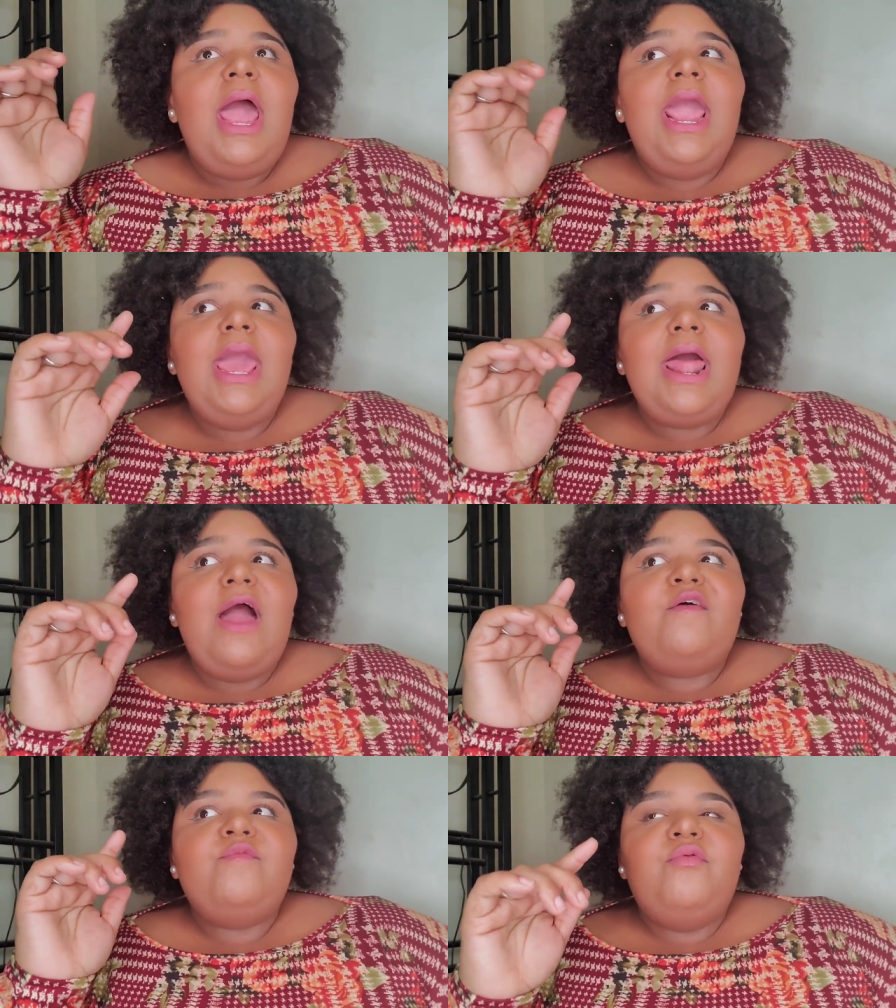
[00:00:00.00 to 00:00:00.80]
And
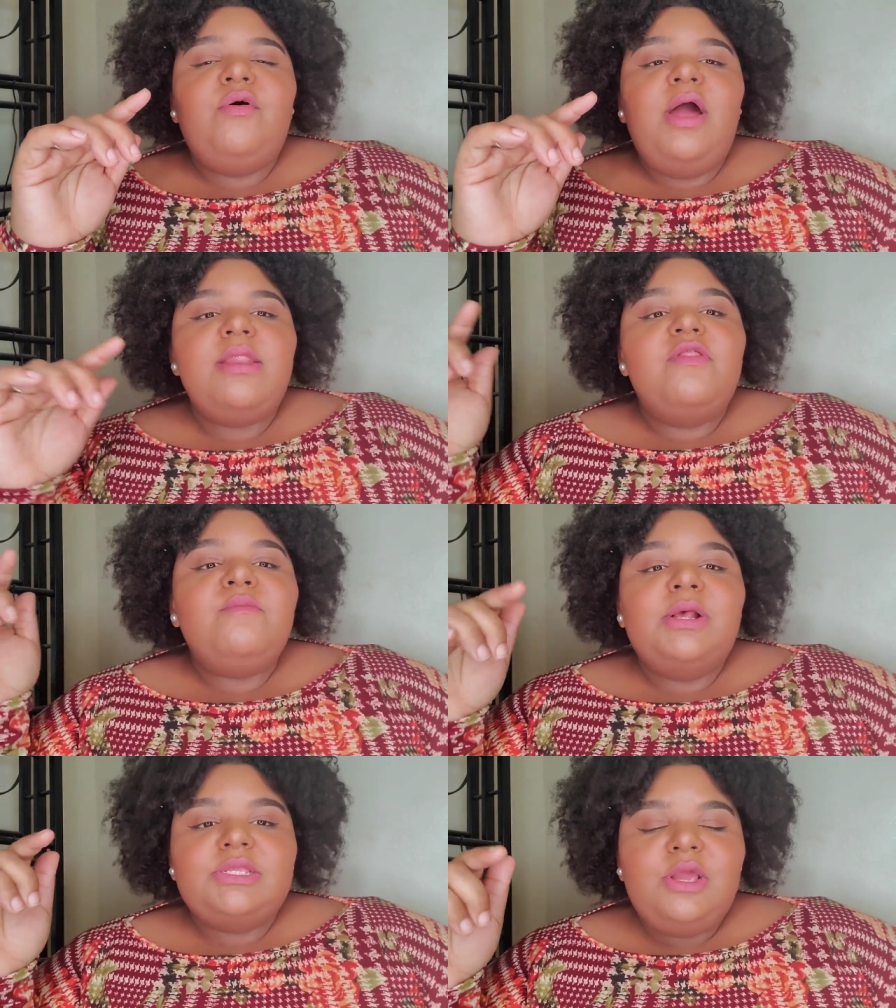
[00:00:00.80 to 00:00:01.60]
I've bought another
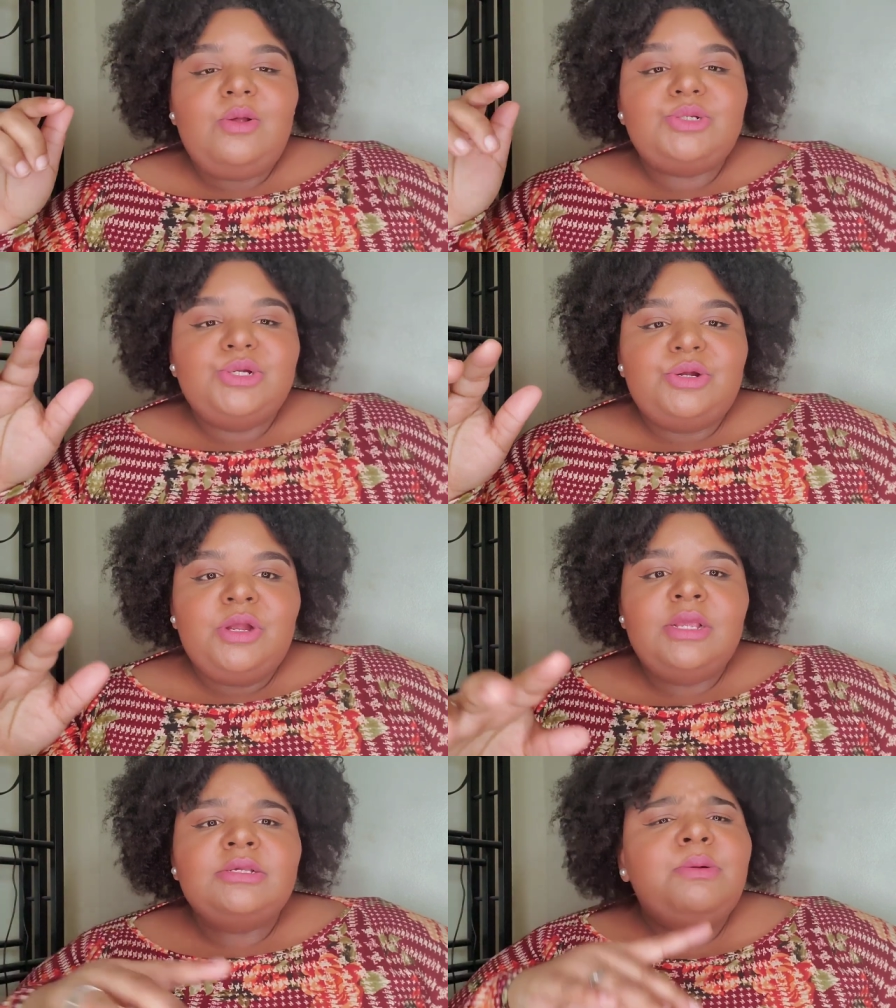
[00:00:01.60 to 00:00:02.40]
mustard yellow
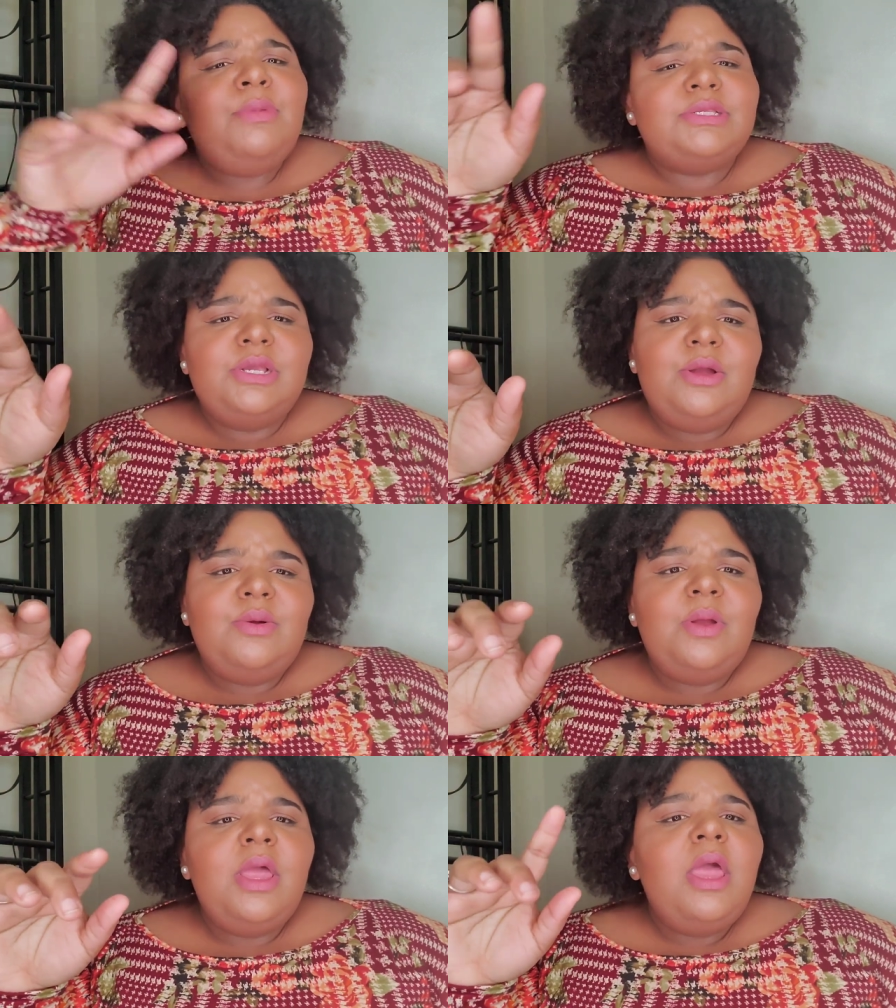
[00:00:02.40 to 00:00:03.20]
shirt a couple months
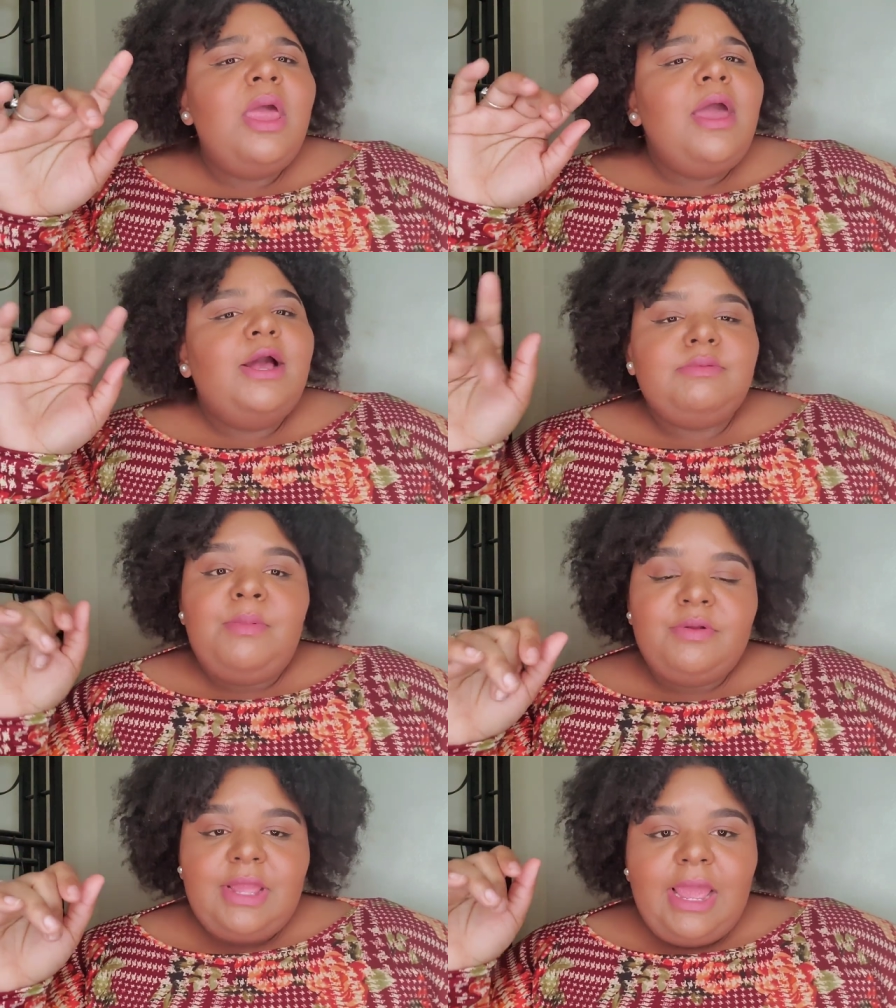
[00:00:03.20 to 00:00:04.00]
ago. It was my
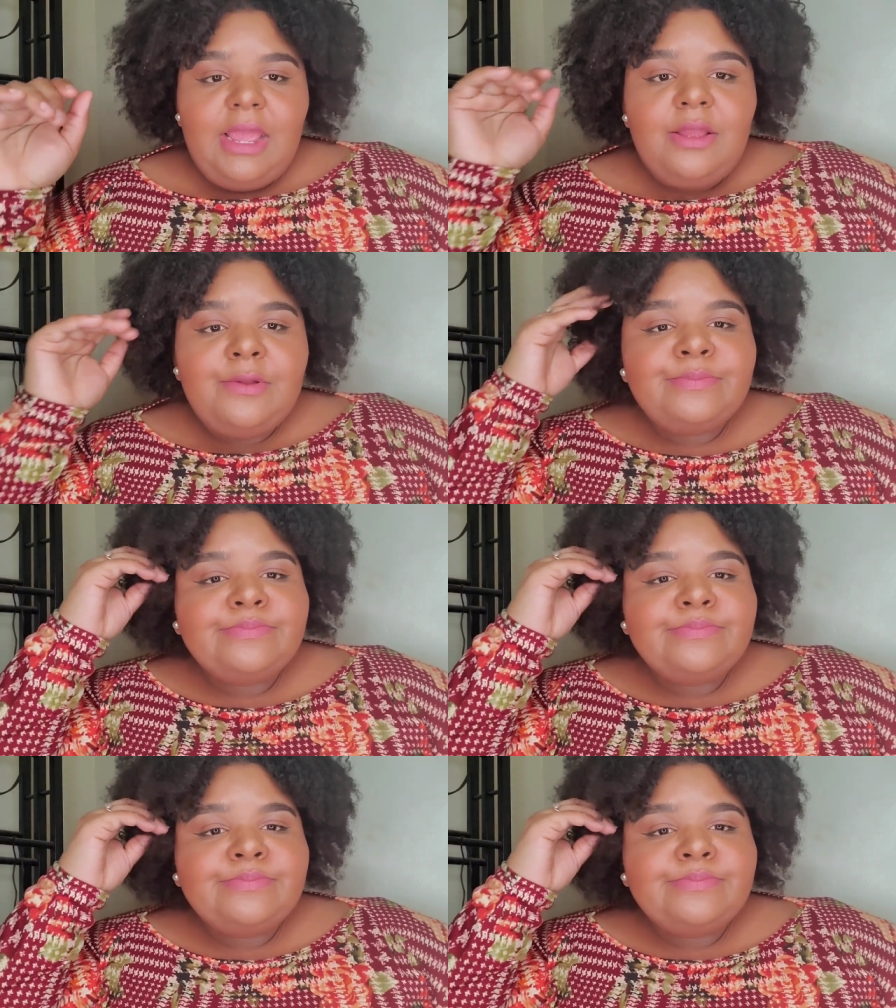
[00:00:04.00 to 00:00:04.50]
birthday.